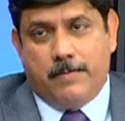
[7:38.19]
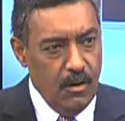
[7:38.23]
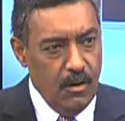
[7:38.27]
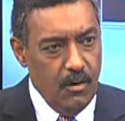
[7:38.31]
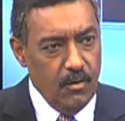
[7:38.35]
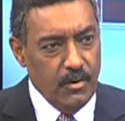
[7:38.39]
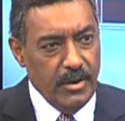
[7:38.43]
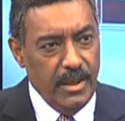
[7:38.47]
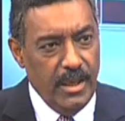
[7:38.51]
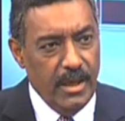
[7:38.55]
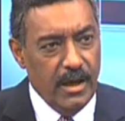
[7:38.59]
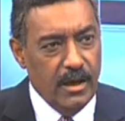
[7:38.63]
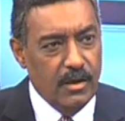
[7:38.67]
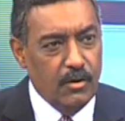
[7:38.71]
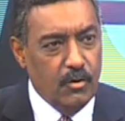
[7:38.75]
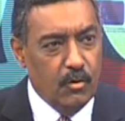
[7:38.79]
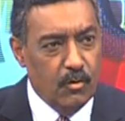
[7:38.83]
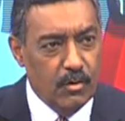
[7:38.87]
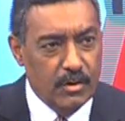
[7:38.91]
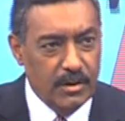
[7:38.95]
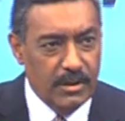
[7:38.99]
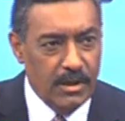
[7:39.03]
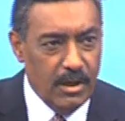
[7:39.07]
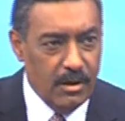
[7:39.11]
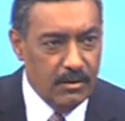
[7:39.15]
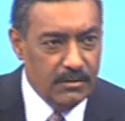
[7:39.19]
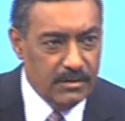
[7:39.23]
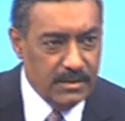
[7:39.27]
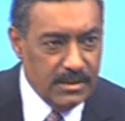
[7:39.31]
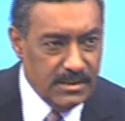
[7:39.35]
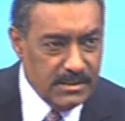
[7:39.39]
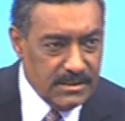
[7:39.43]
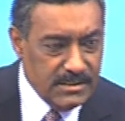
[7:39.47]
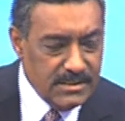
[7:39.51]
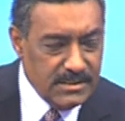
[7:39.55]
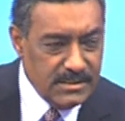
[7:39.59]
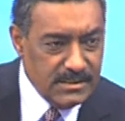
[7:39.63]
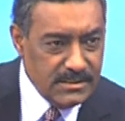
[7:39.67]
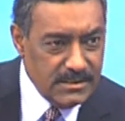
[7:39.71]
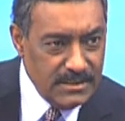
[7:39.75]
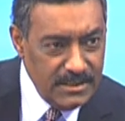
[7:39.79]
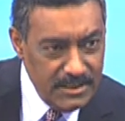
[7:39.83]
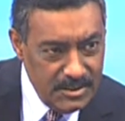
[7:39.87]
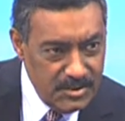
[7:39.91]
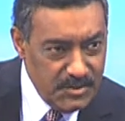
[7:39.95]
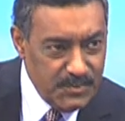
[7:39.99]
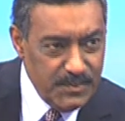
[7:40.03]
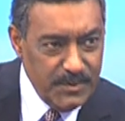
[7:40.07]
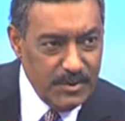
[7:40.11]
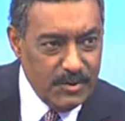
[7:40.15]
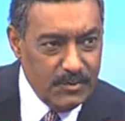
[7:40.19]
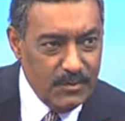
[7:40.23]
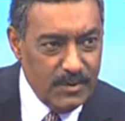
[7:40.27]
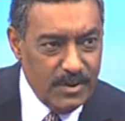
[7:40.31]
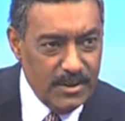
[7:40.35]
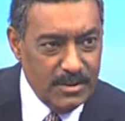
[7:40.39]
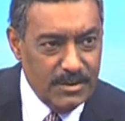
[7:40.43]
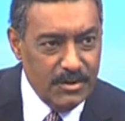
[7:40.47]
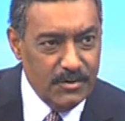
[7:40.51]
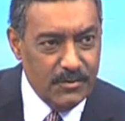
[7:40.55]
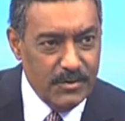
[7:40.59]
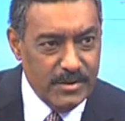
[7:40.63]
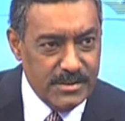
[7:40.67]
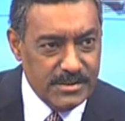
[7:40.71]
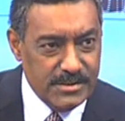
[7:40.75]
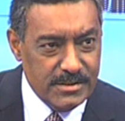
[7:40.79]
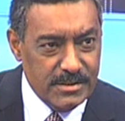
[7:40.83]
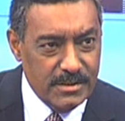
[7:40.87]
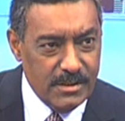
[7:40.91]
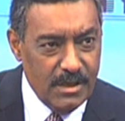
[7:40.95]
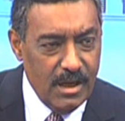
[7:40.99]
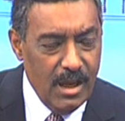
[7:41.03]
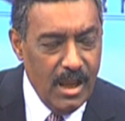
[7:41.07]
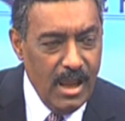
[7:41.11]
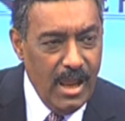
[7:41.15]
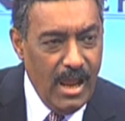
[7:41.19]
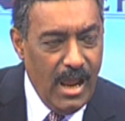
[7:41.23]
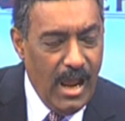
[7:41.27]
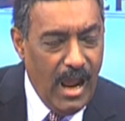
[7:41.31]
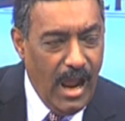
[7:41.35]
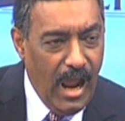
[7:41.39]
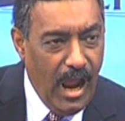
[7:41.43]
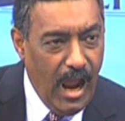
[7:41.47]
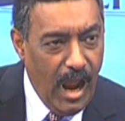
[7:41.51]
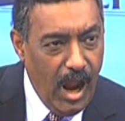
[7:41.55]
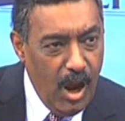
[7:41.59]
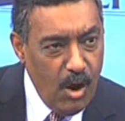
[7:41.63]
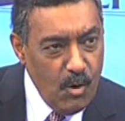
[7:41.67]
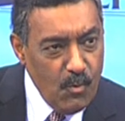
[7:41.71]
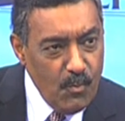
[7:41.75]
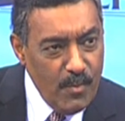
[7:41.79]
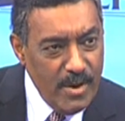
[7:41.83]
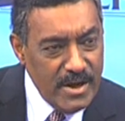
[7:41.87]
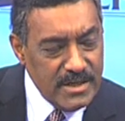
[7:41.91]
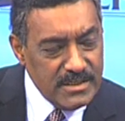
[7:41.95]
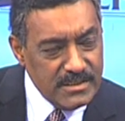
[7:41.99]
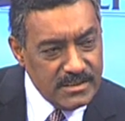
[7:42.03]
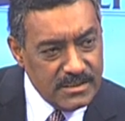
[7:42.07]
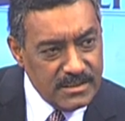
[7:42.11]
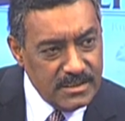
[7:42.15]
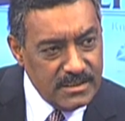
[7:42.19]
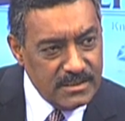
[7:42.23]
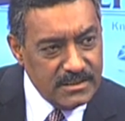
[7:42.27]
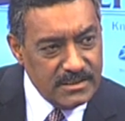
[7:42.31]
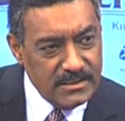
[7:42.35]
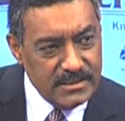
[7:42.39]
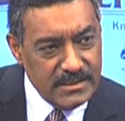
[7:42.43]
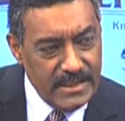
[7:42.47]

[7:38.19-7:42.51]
Okay, Alok, now leads me to another question. How much does